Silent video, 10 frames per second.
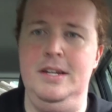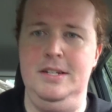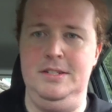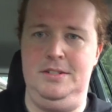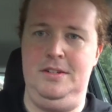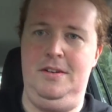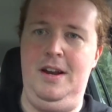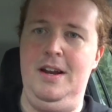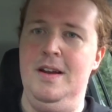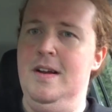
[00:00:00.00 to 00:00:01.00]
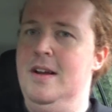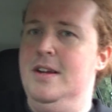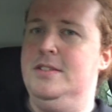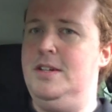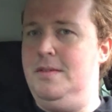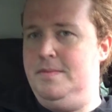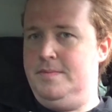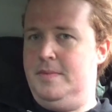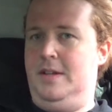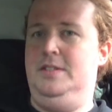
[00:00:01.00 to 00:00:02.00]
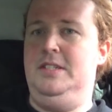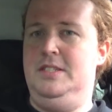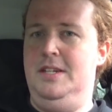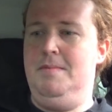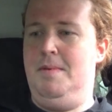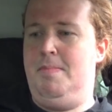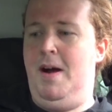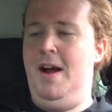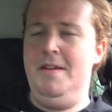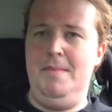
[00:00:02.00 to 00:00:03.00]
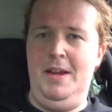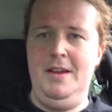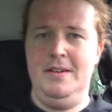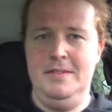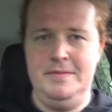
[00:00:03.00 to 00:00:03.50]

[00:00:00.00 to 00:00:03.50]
is great. So, as you can see behind me,